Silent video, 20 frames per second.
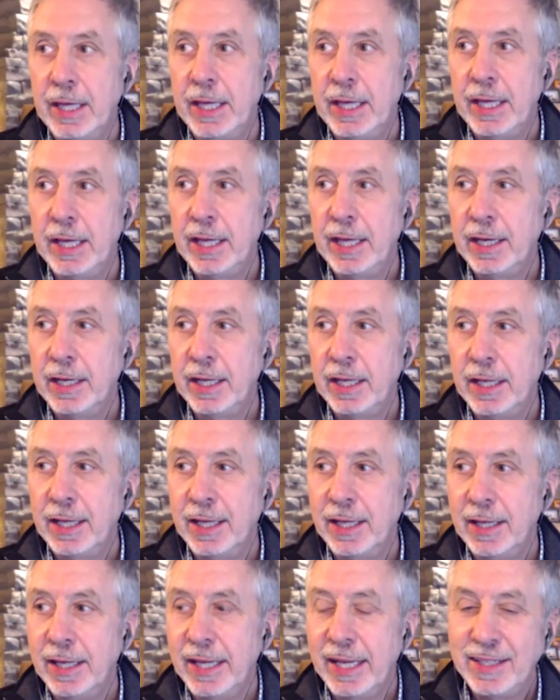it
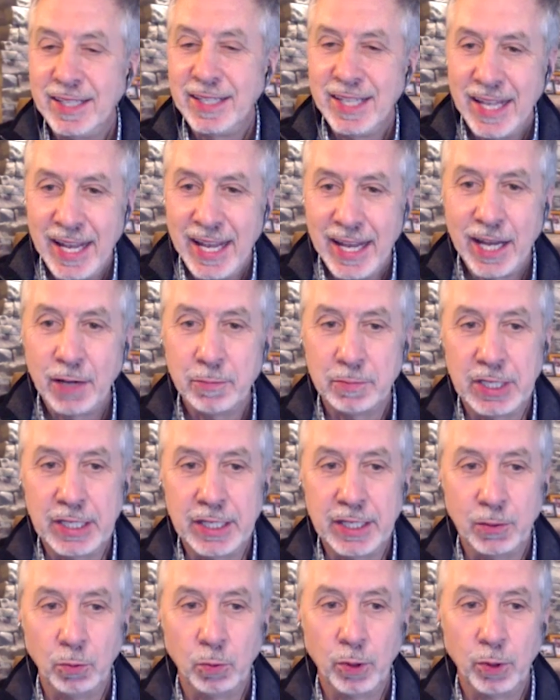it can
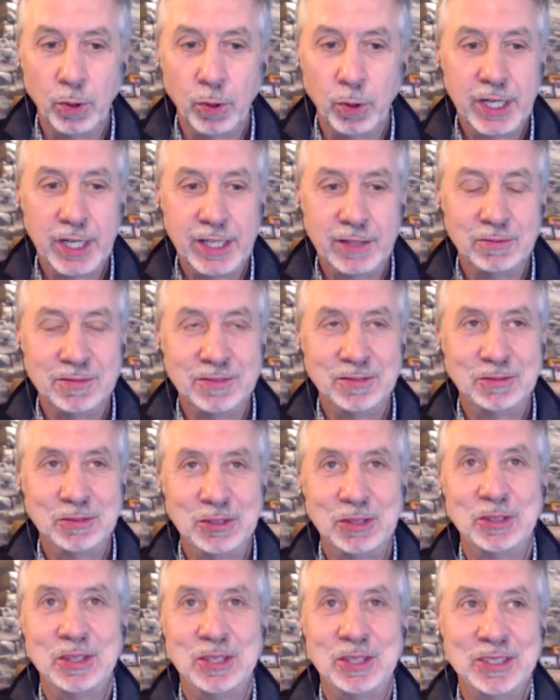be what what
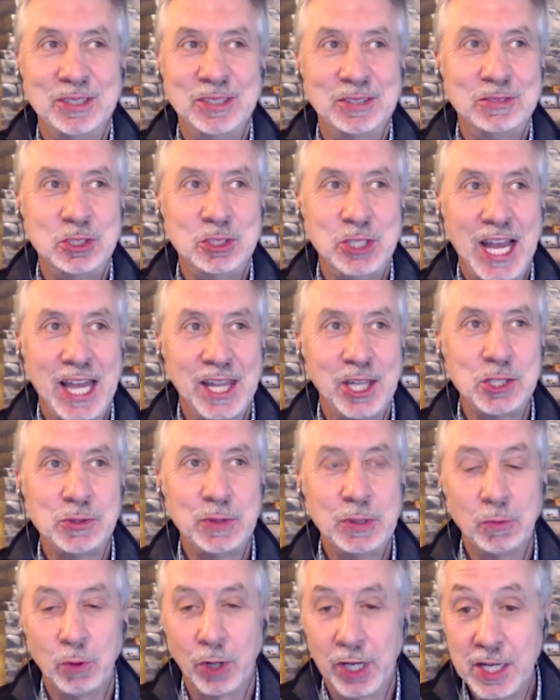the the challenge
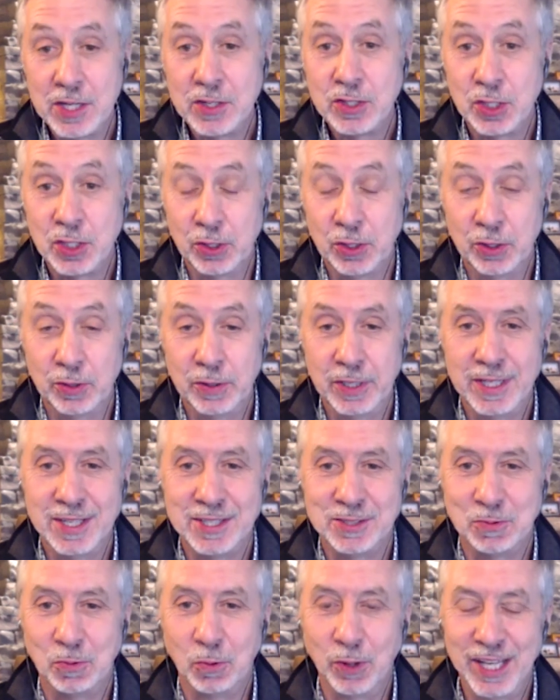we run into
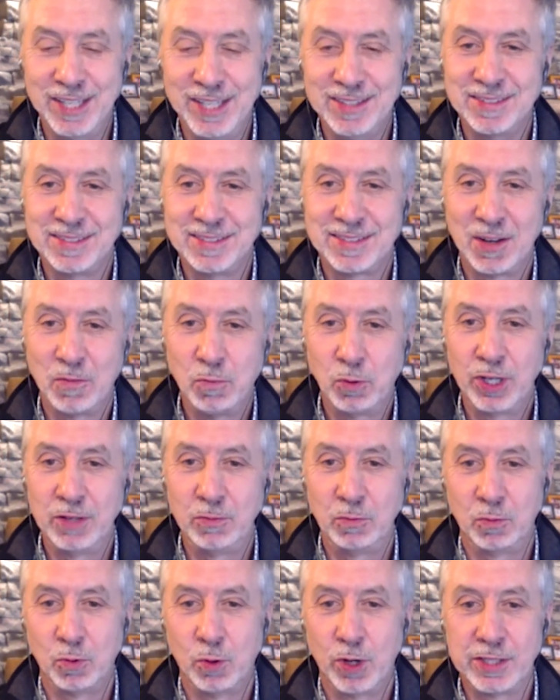is when
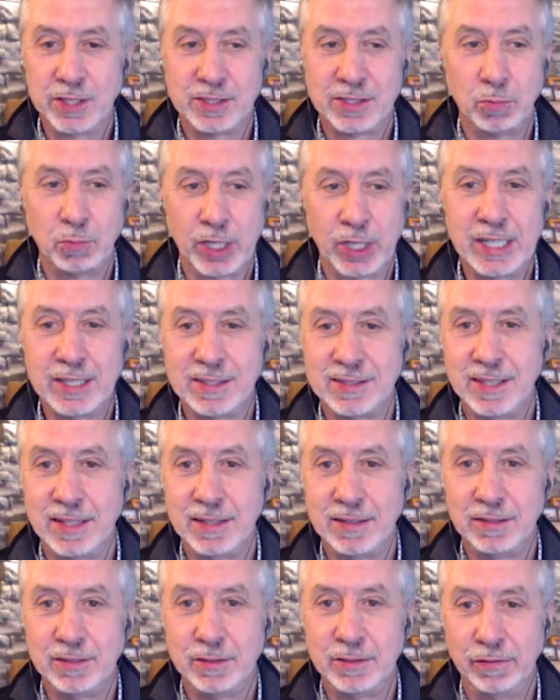someone wants to bring us
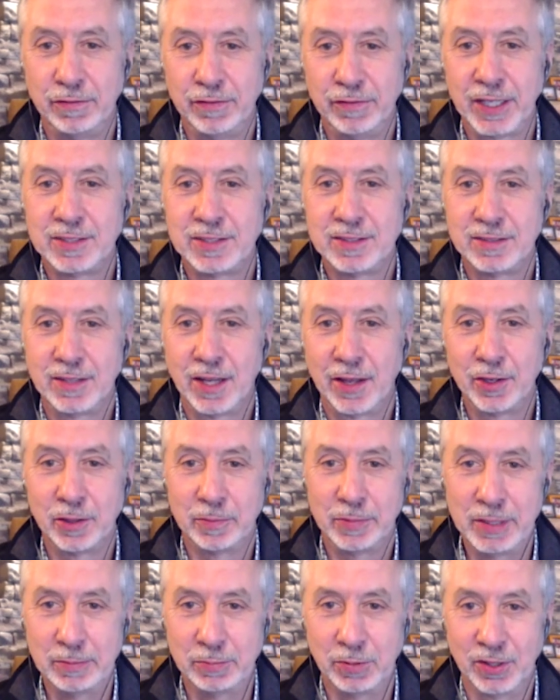in to fix other
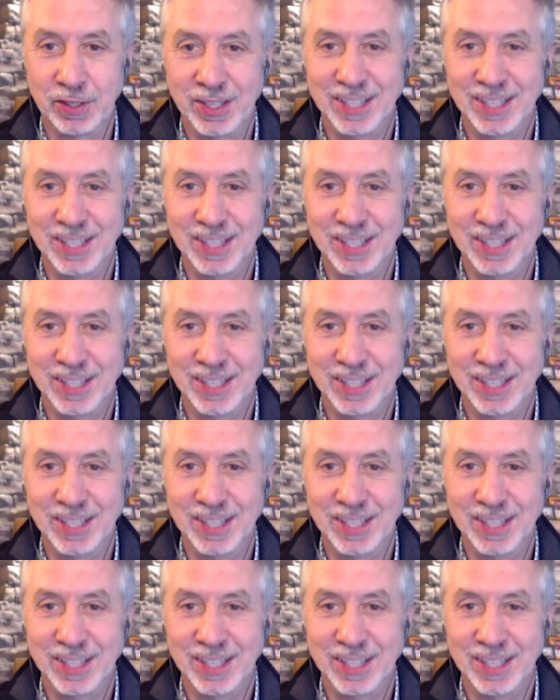people,